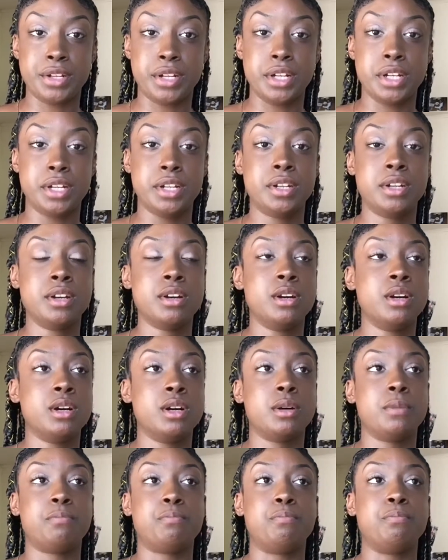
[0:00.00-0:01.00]
did,
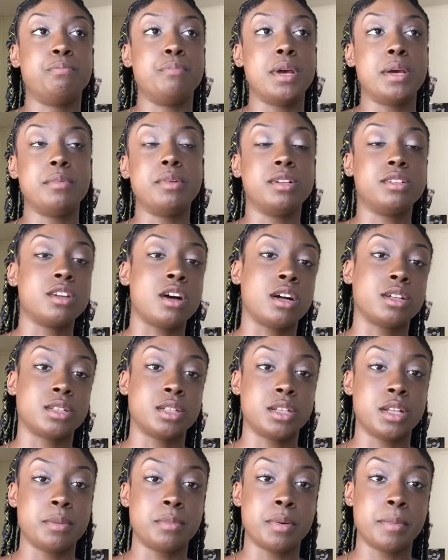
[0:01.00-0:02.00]
maybe talk
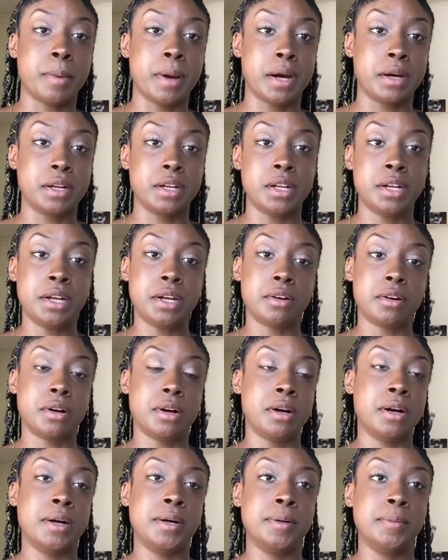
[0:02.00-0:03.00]
to them about it.
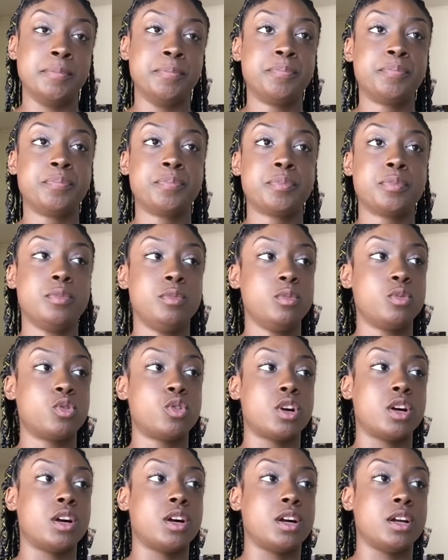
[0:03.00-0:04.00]
Um,
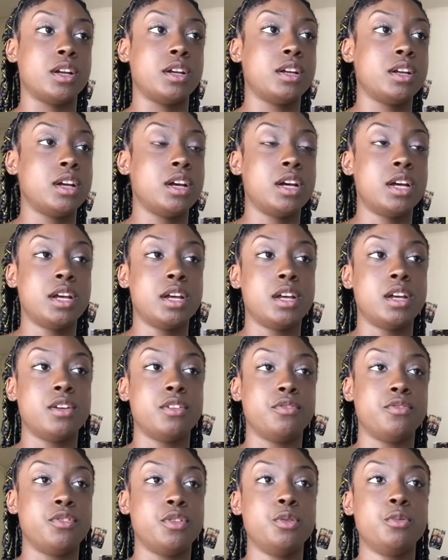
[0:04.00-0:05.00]
or
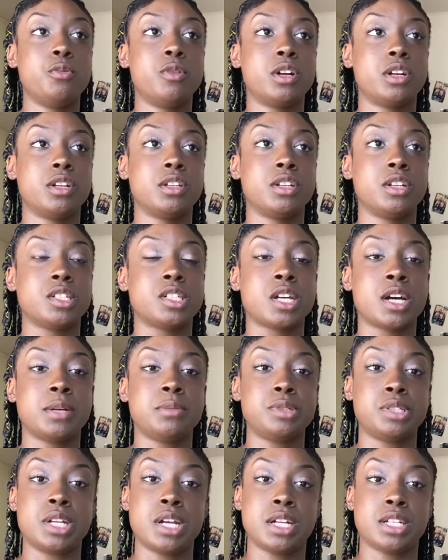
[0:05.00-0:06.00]
if you one of the
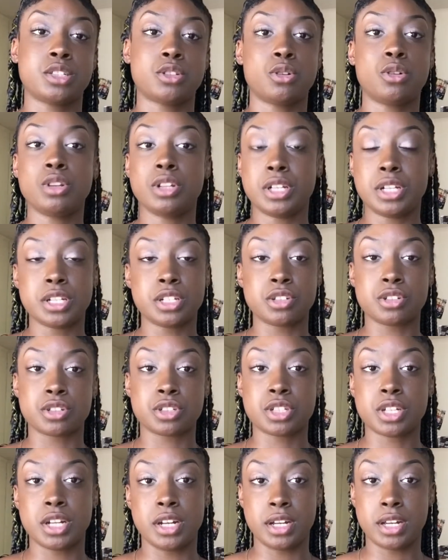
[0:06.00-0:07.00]
types that's only
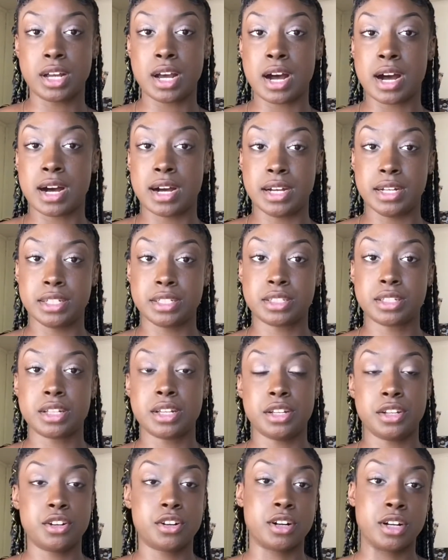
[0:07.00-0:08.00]
interested in guys
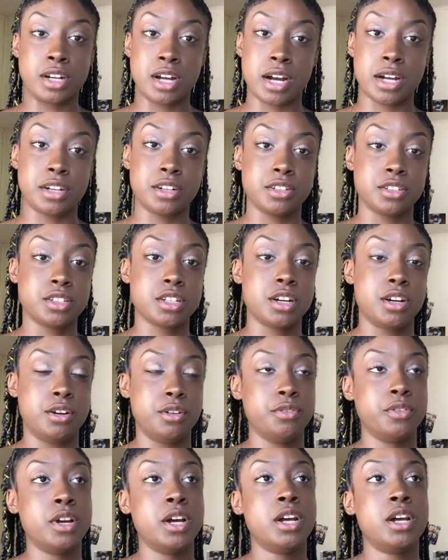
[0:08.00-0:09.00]
and you're a guy
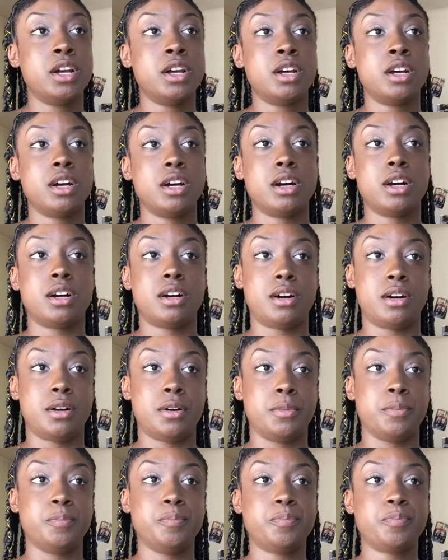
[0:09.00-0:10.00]
yourself,
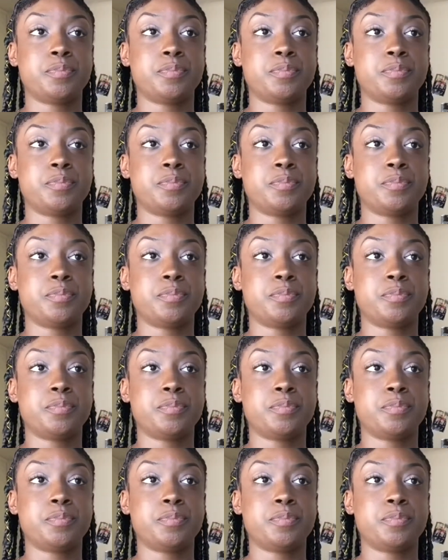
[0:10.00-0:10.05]
um,